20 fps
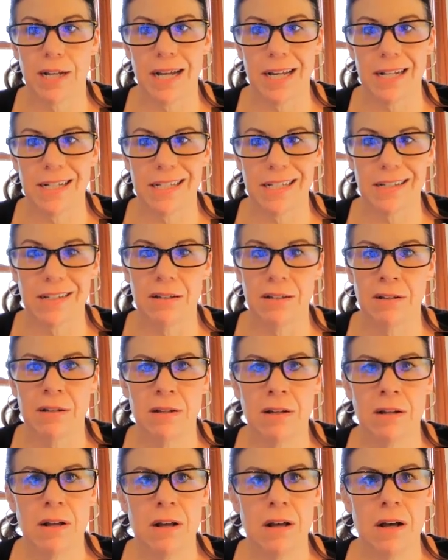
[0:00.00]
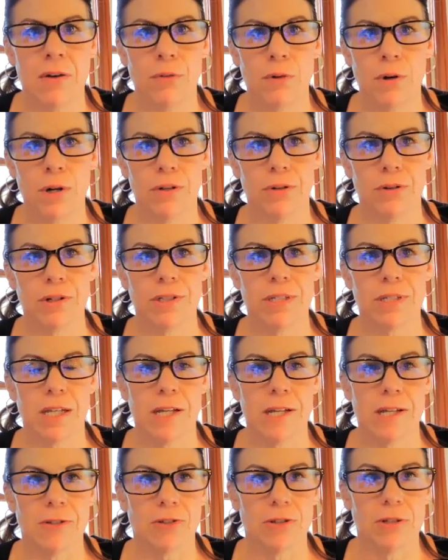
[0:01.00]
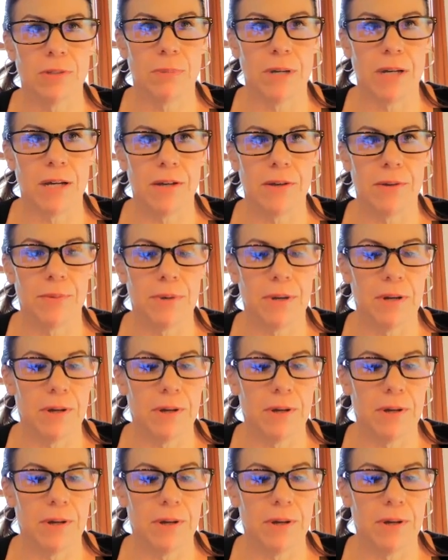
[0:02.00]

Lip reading: idea of what it looks like just by